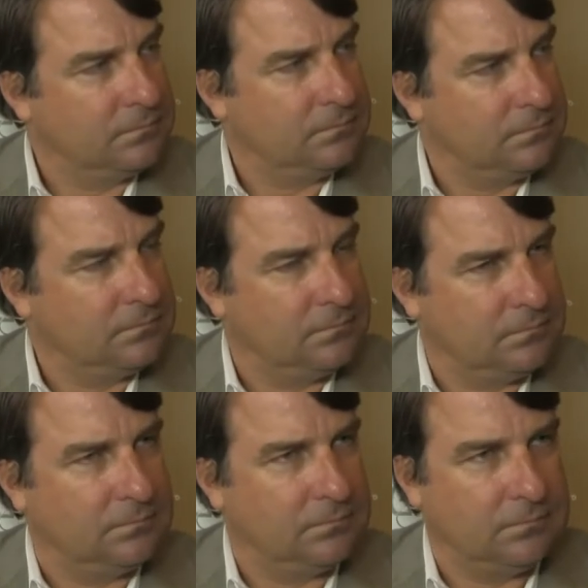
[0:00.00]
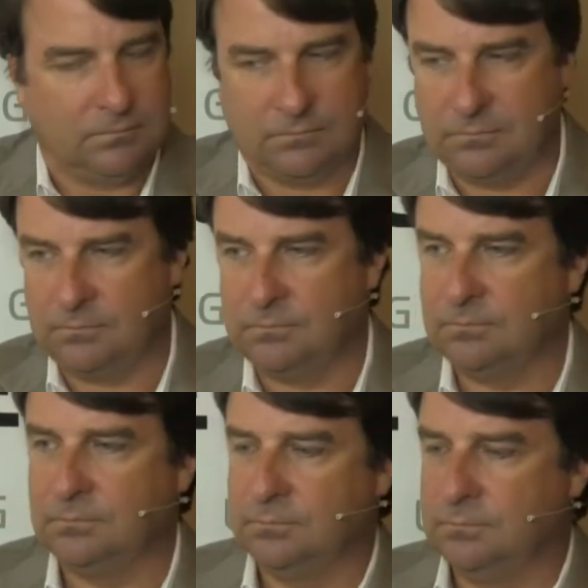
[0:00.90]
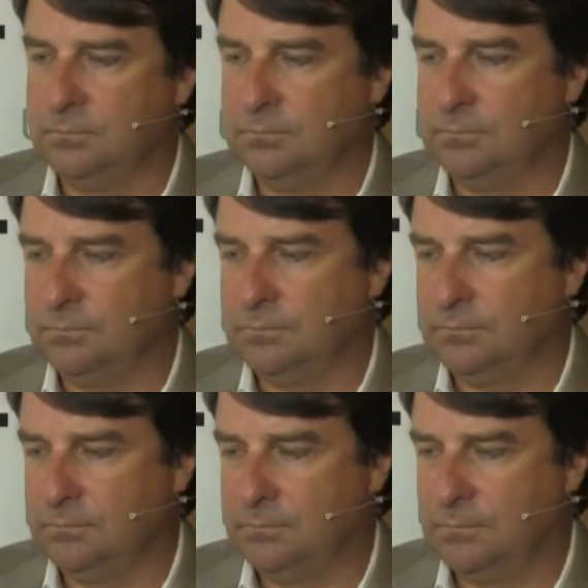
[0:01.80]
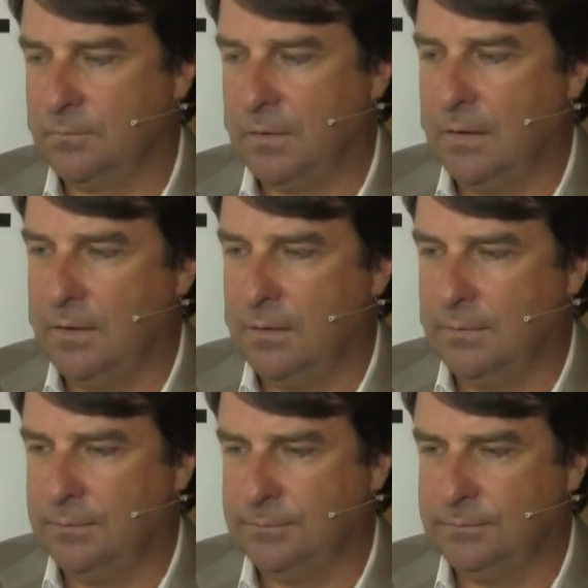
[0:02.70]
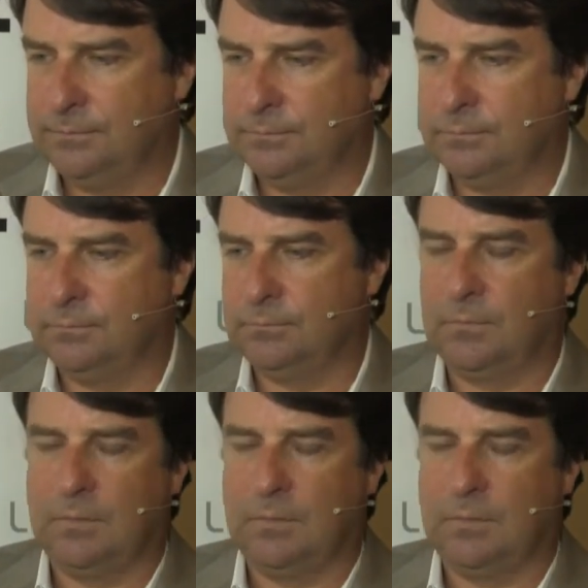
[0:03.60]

No words are spoken by the person on screen.